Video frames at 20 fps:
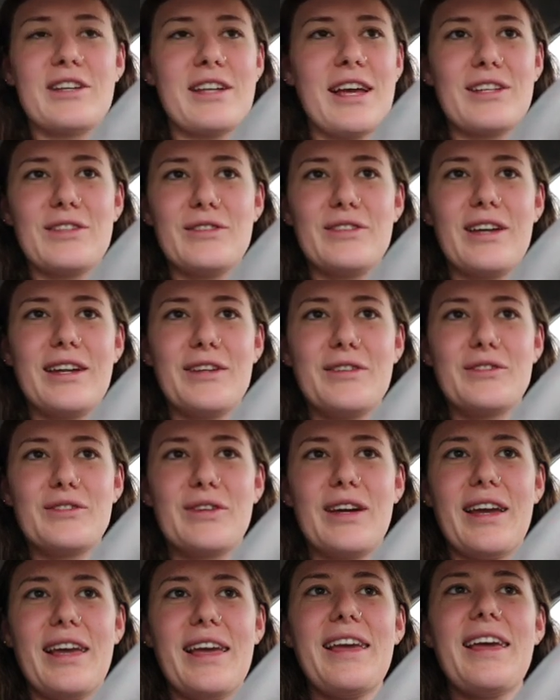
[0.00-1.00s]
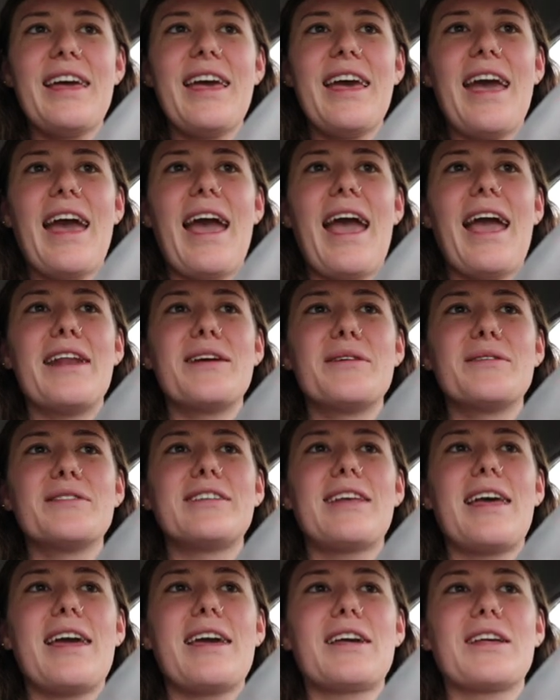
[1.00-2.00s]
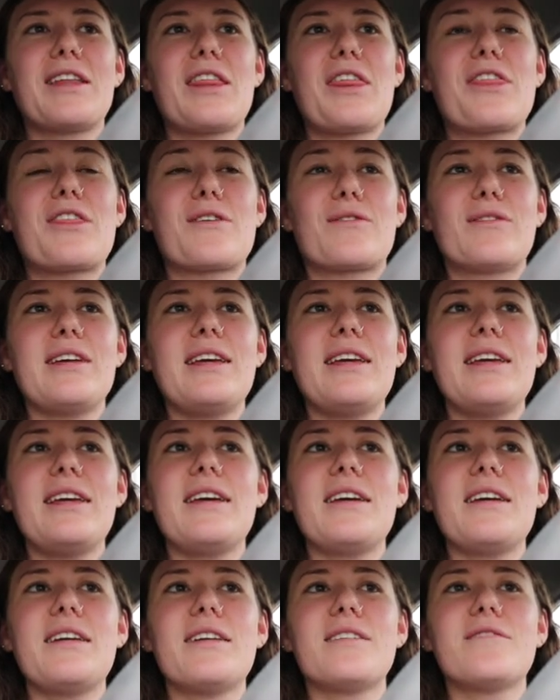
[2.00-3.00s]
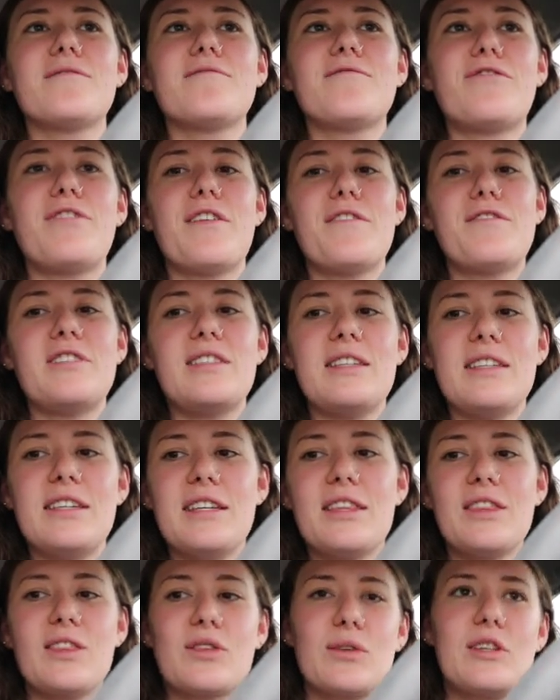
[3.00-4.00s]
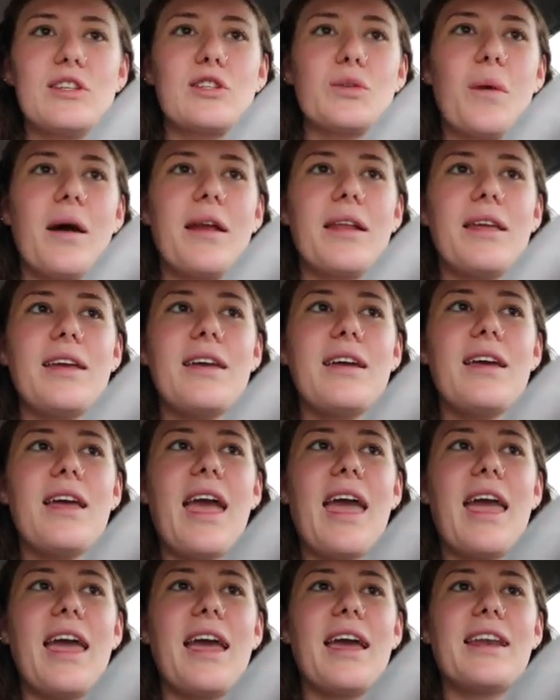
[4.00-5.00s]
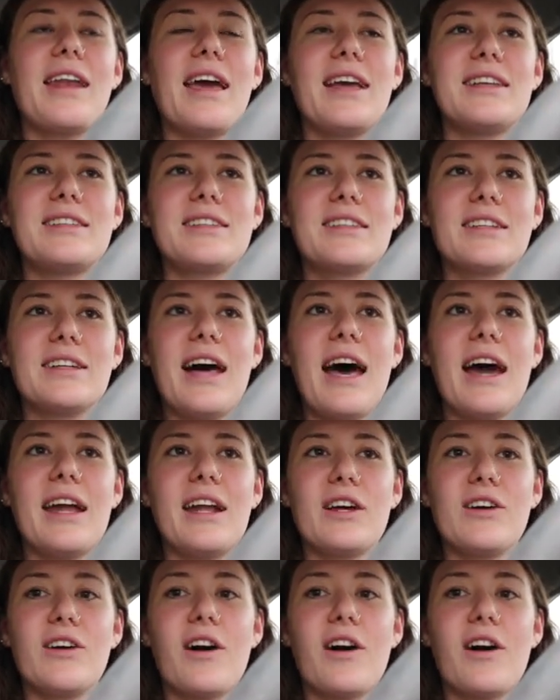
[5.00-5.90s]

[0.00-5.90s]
tattoo done, it was great. And it was like three fifteen, three twenty, and I still hadn't